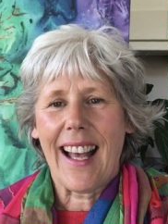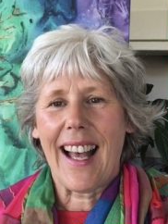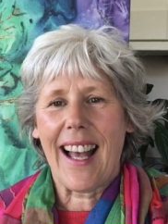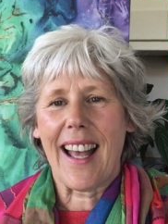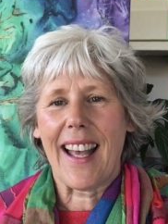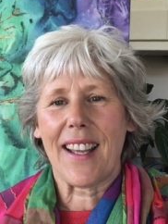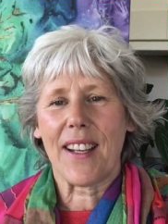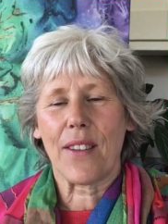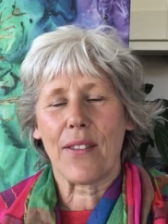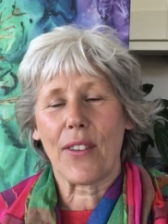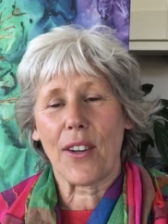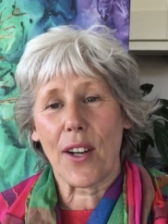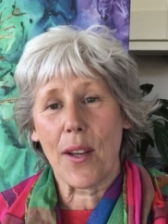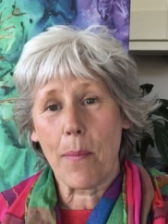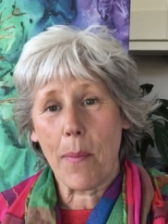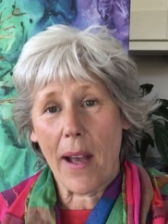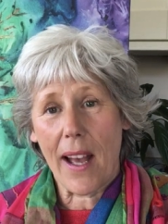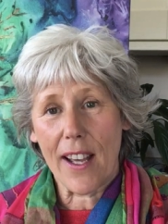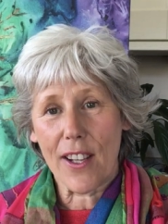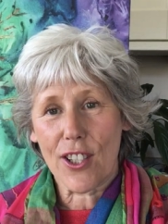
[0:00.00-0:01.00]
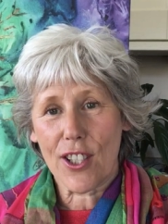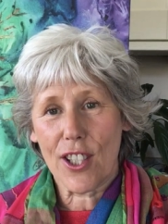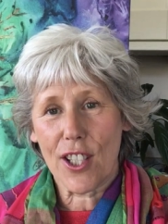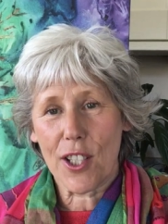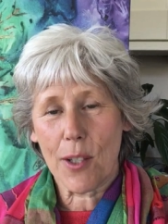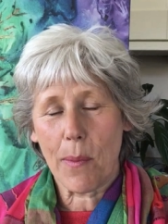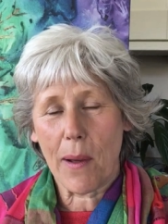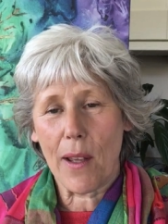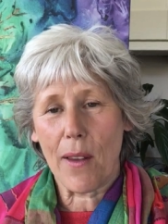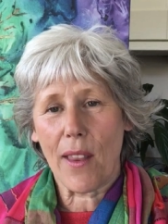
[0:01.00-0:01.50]
and I'm very
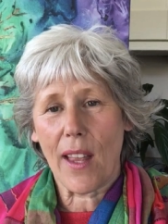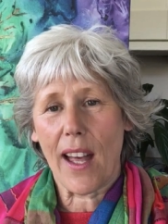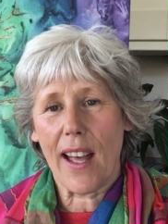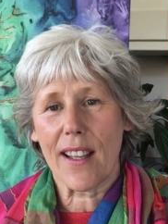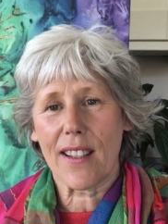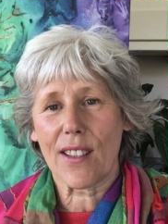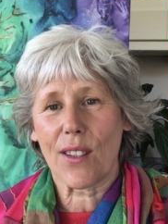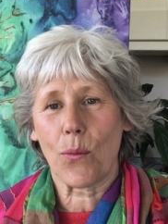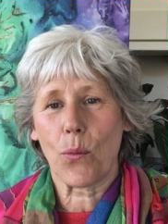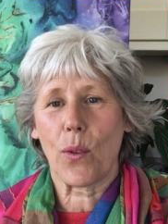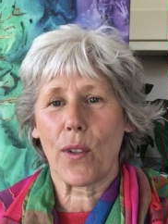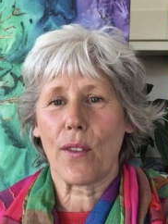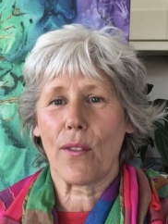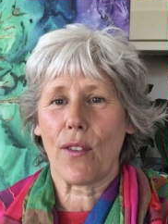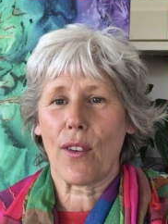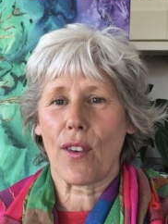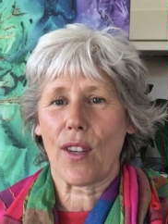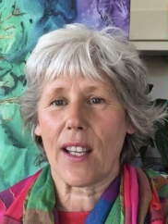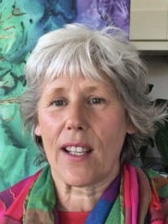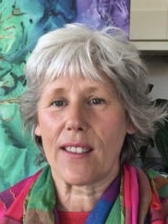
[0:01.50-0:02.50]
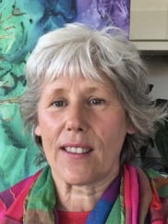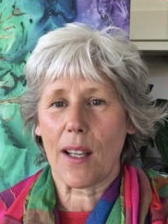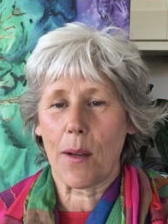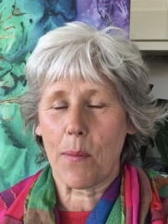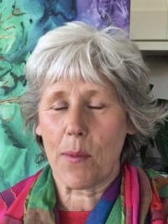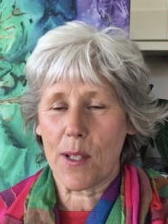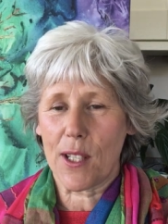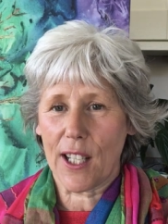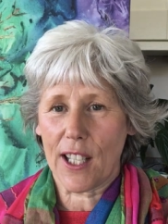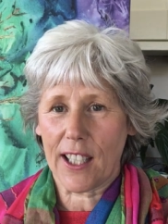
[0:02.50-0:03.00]
passionate about that, and one of the things I
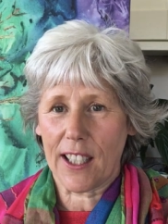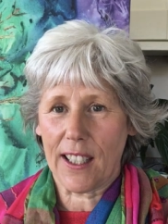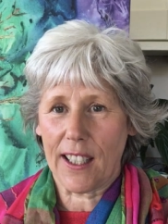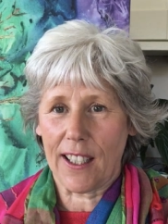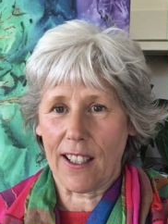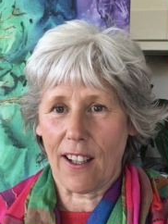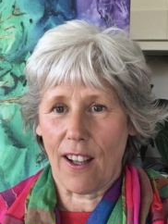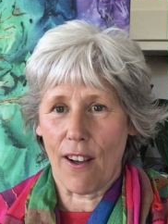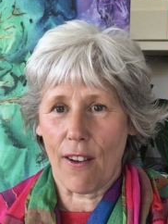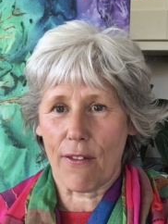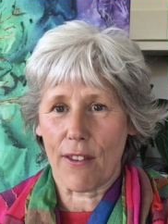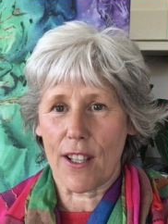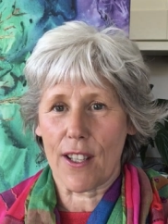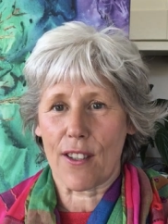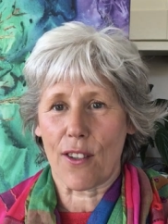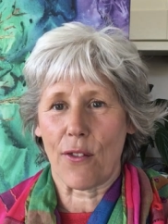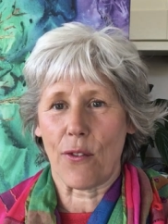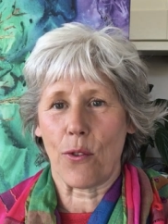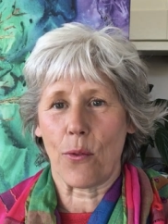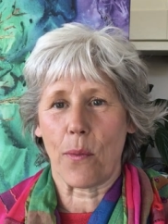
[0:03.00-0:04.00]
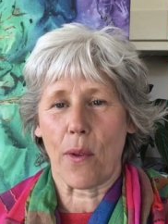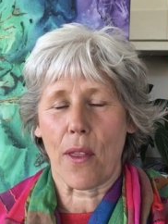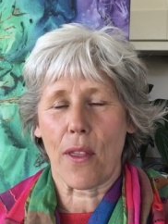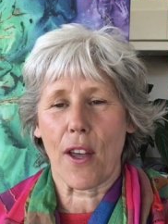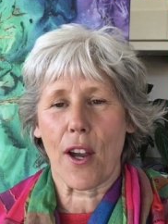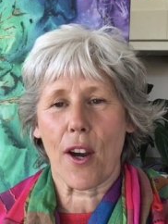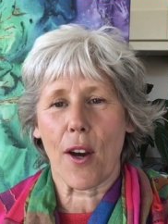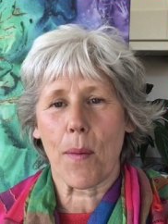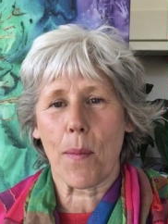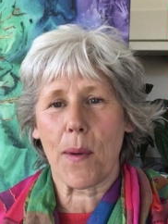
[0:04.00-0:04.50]
particularly love is
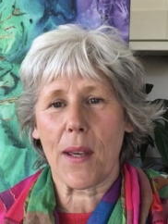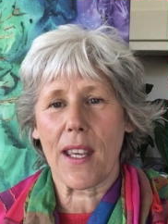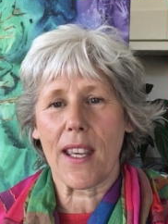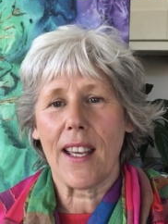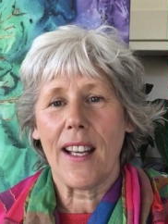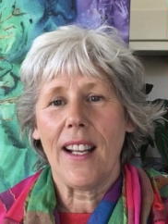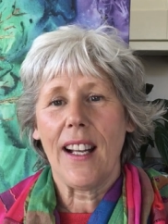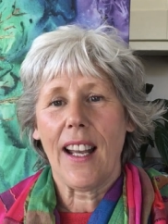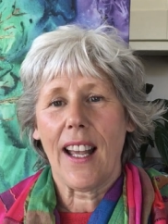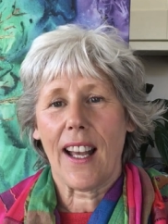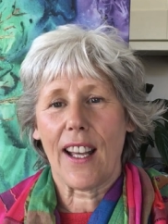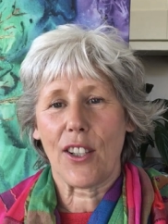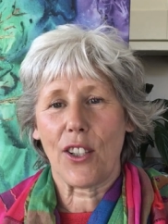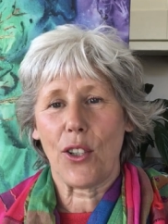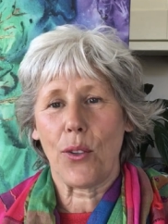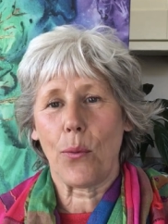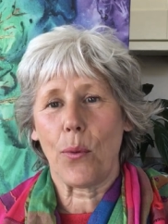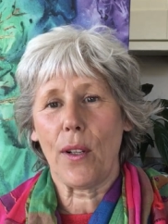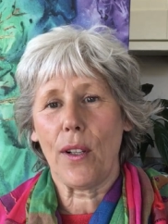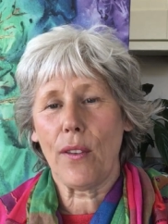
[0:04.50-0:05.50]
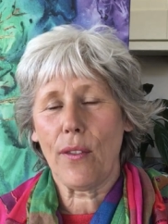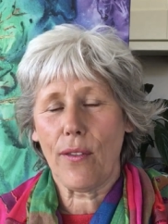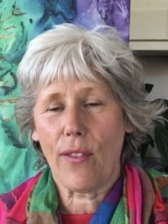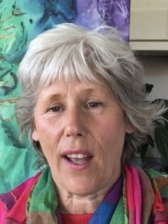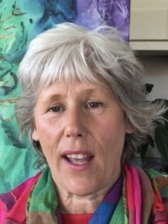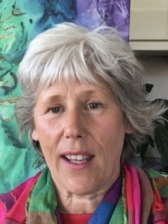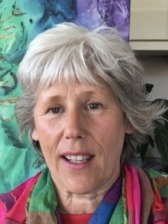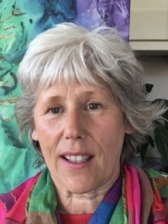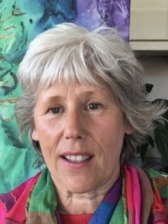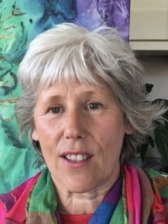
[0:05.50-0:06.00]
aromatherapy, and you will
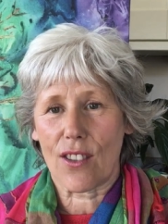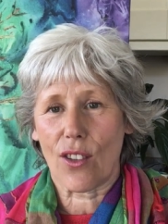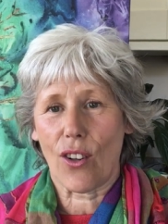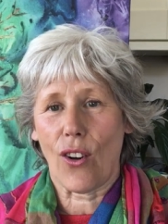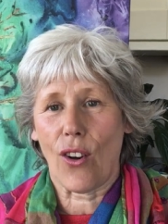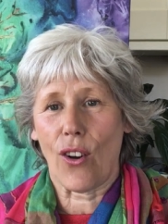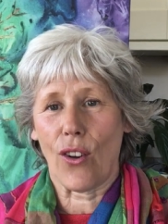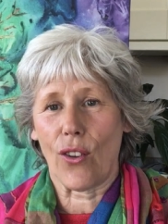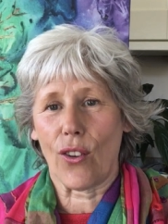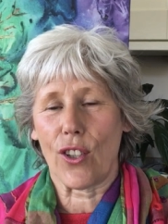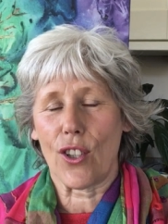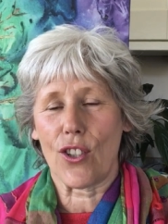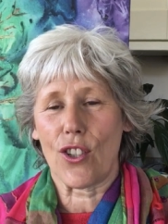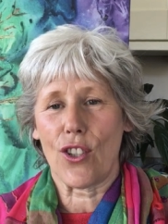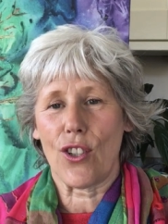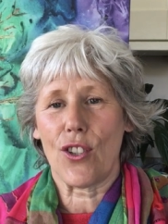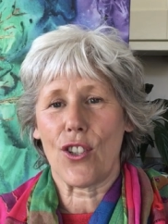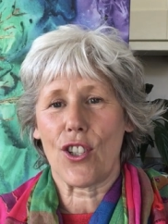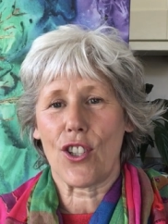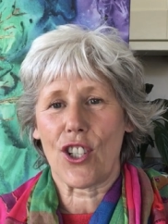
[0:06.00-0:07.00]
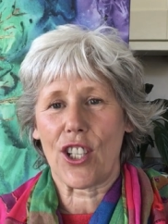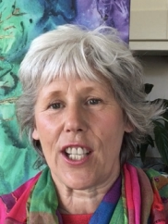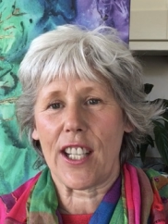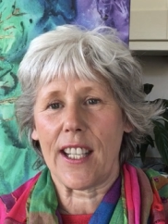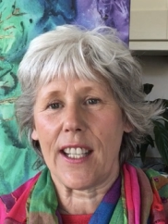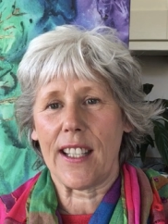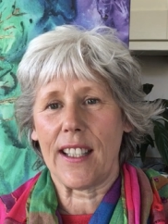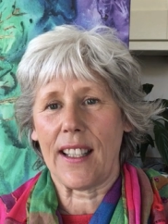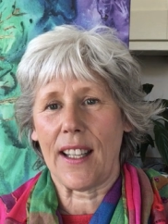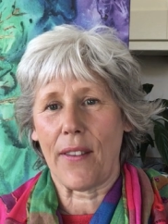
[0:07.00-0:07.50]
find on Jude
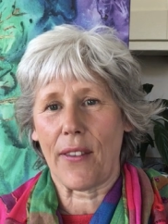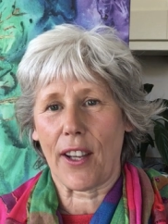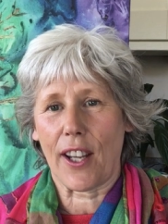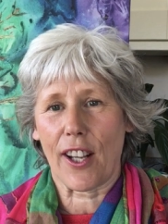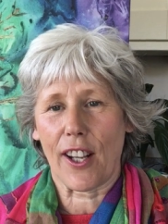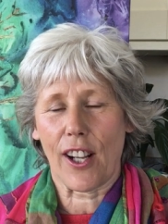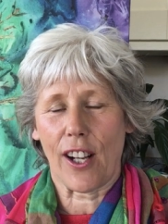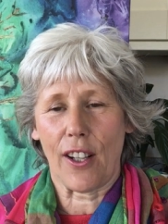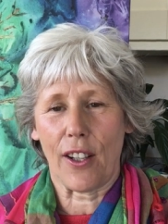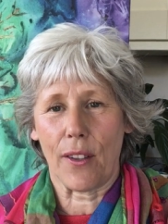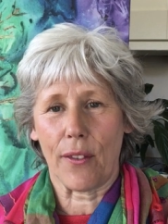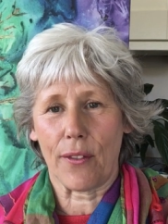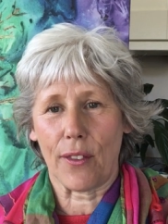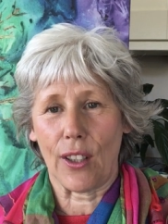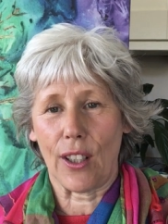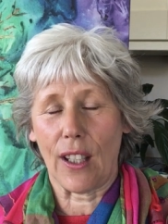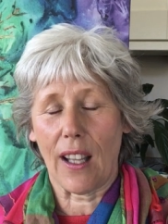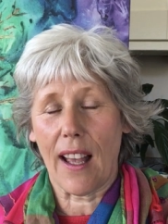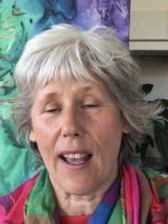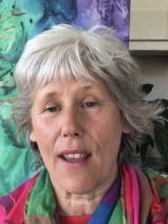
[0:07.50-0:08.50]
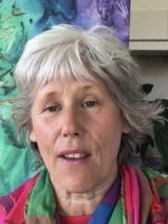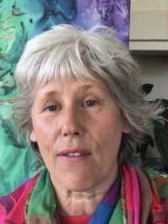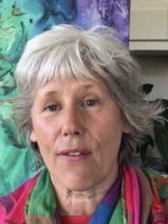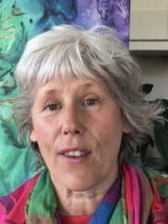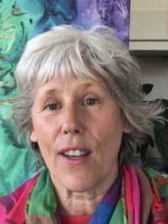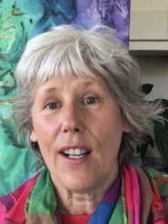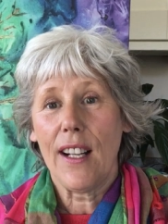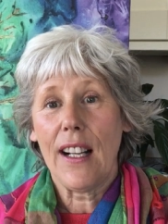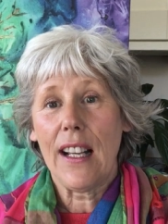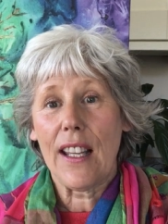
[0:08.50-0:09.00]
Chi Living a Colourful Life
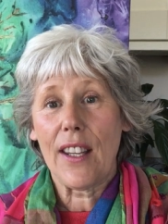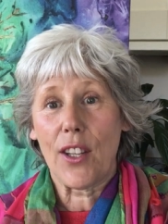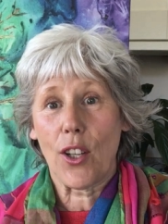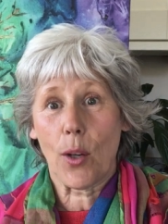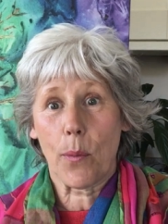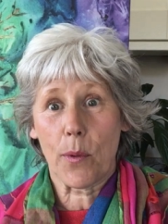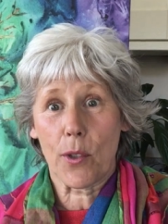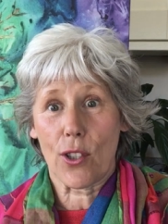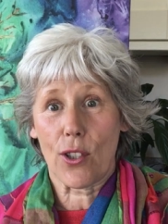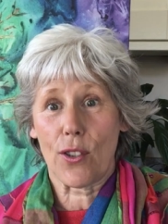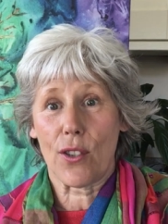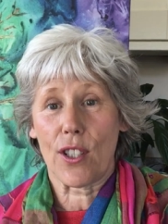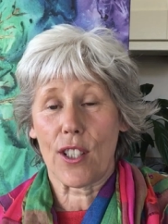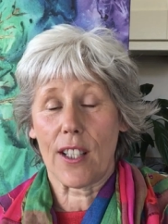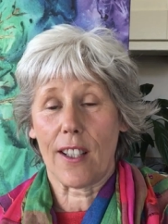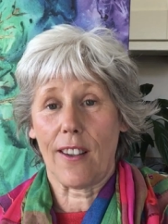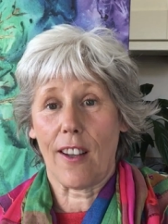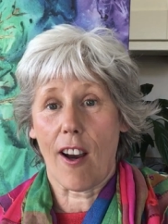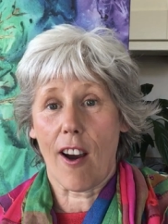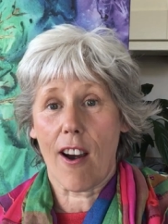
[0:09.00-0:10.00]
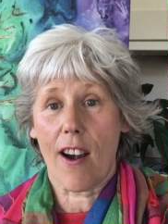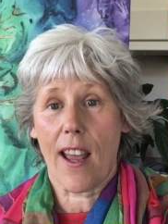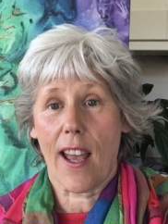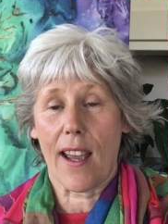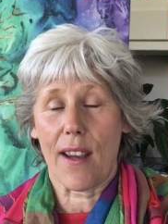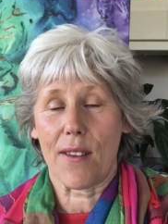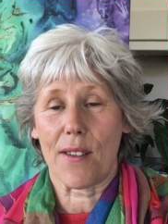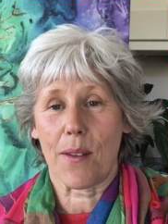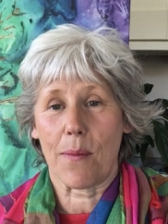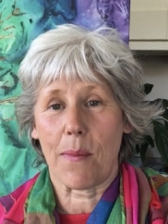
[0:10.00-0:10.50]
the opportunity to learn
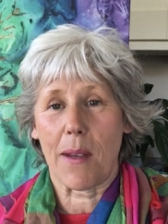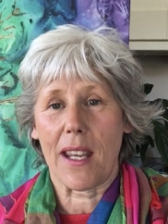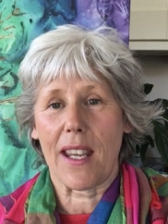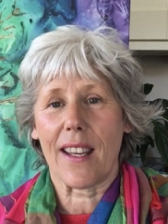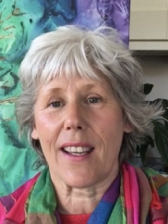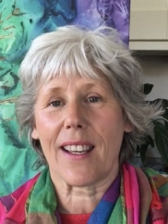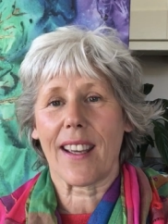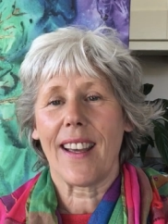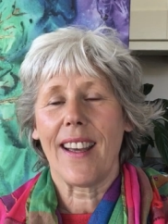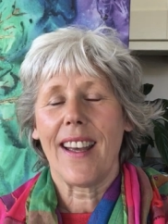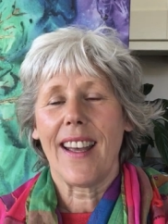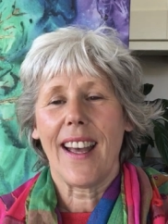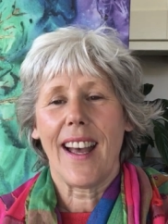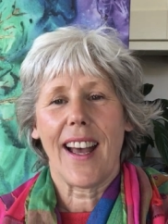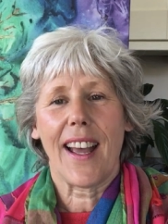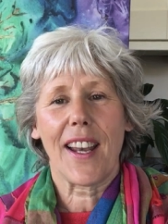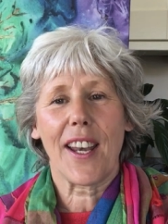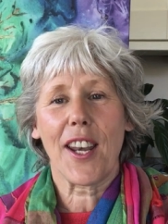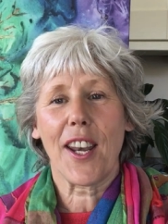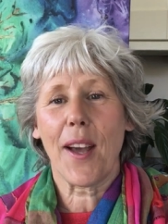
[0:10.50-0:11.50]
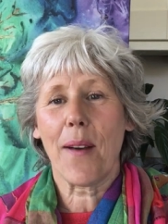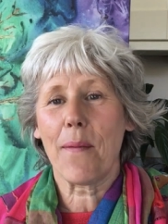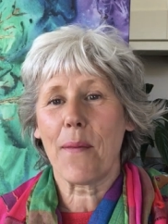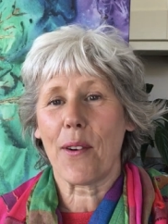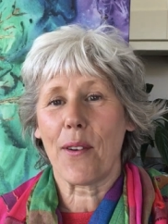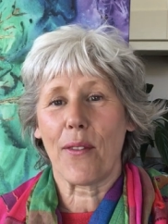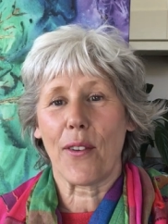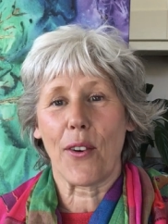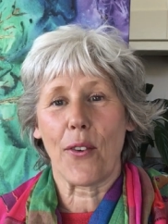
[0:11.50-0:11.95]
how to make a number of